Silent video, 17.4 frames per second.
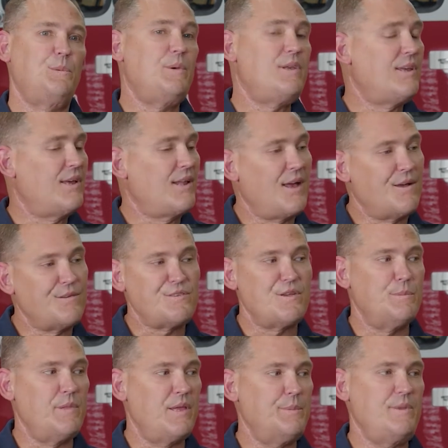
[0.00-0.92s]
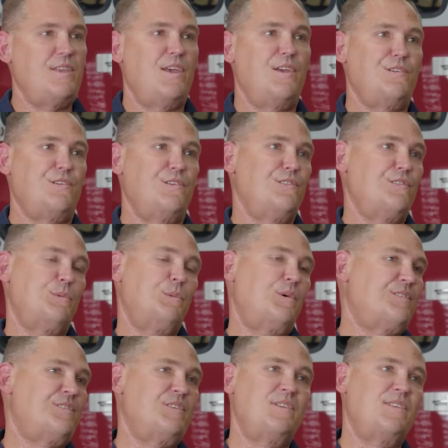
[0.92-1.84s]
We did have some limitations. It
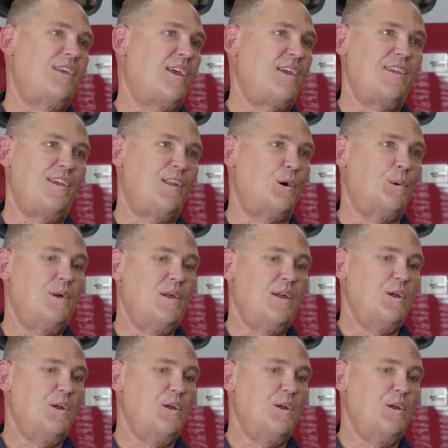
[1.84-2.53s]
wasn't that, you know,